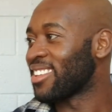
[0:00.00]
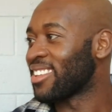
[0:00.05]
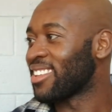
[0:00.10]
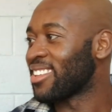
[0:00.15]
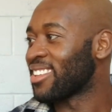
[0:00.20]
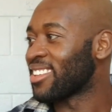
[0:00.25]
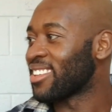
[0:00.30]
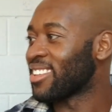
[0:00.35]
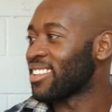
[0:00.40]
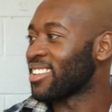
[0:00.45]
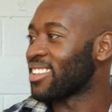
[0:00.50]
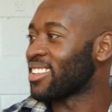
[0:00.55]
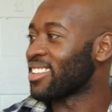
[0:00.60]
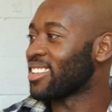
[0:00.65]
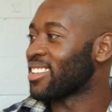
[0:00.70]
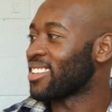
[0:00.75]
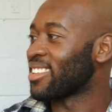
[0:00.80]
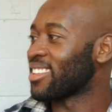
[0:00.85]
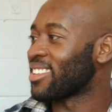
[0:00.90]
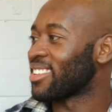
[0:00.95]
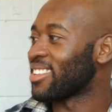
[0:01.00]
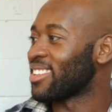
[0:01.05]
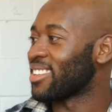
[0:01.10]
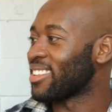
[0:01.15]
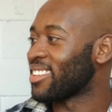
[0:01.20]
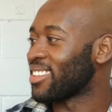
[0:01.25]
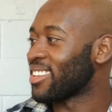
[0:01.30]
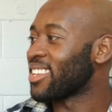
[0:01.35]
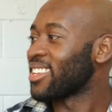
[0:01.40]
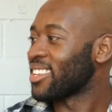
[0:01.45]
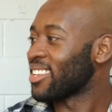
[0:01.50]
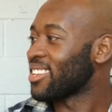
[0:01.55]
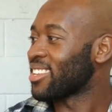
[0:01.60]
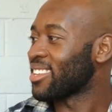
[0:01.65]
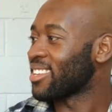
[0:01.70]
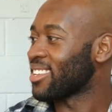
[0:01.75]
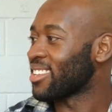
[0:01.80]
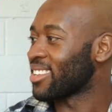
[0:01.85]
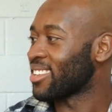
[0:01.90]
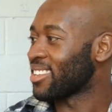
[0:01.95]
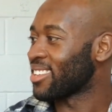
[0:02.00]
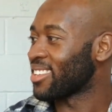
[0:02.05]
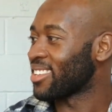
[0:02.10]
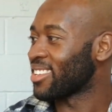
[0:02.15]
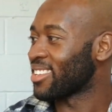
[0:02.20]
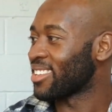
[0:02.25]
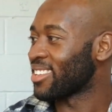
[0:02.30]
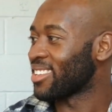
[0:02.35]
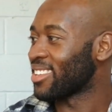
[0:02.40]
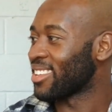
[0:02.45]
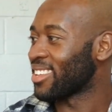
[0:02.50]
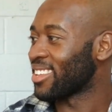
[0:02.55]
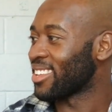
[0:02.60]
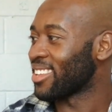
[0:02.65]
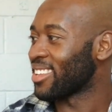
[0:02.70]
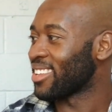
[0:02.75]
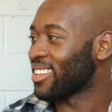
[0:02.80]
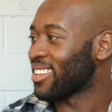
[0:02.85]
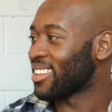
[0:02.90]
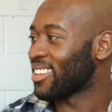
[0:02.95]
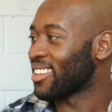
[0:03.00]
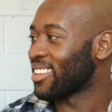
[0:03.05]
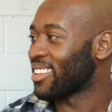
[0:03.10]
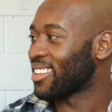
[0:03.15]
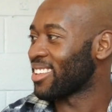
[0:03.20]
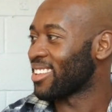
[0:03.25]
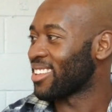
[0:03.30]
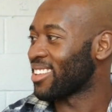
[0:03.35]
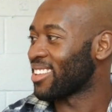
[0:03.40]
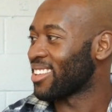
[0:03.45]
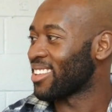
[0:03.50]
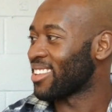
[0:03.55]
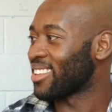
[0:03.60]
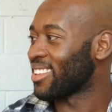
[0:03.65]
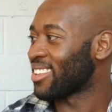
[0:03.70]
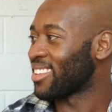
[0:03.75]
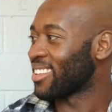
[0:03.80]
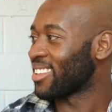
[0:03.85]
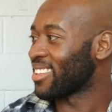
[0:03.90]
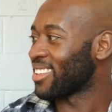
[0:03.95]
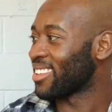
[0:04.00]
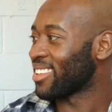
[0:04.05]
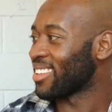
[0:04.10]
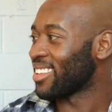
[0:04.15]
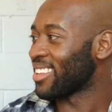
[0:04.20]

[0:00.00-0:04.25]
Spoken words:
[no speech]